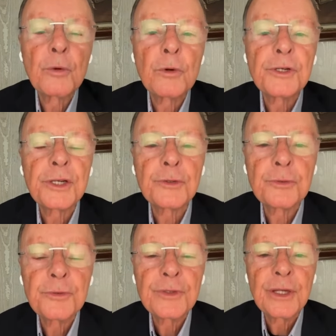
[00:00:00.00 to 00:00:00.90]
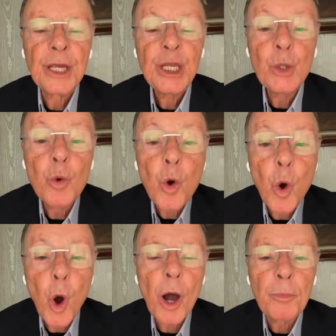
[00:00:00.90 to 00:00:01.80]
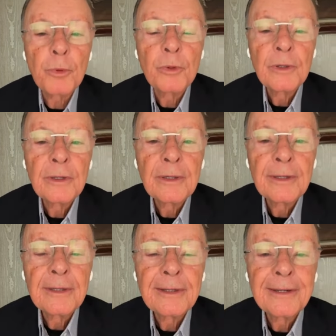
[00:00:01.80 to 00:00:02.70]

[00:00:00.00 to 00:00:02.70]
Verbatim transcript: Jesus Himself, and the body